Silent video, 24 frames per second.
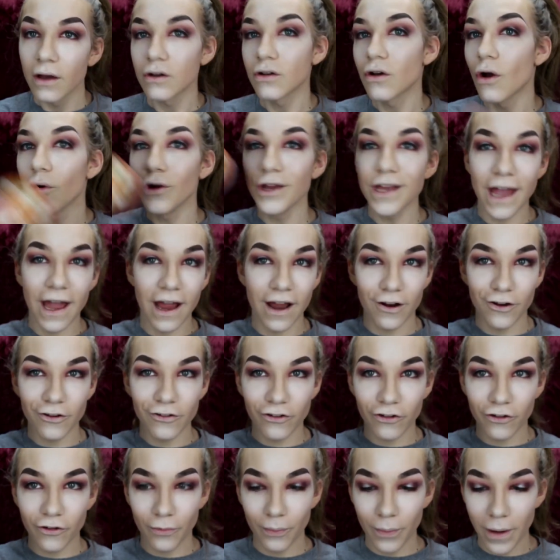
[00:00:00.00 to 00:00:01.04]
Coty
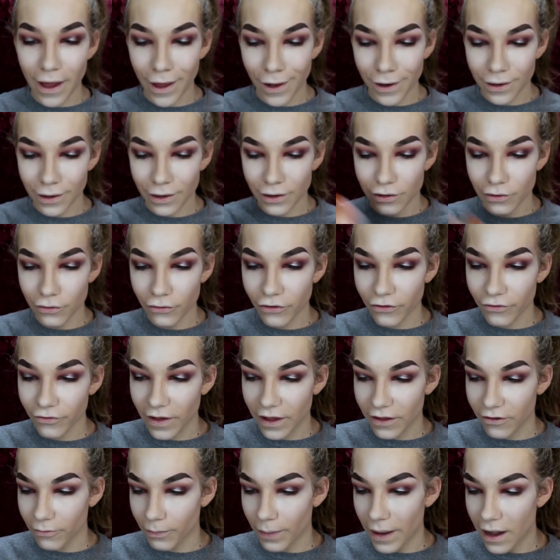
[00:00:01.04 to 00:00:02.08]
Airspun Loose
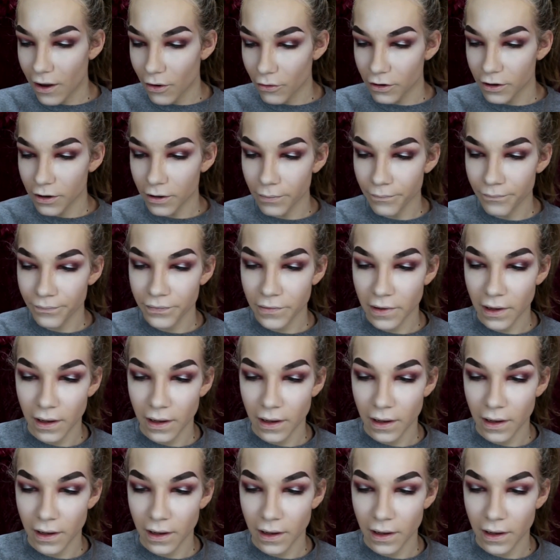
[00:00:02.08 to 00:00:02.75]
Face Powder.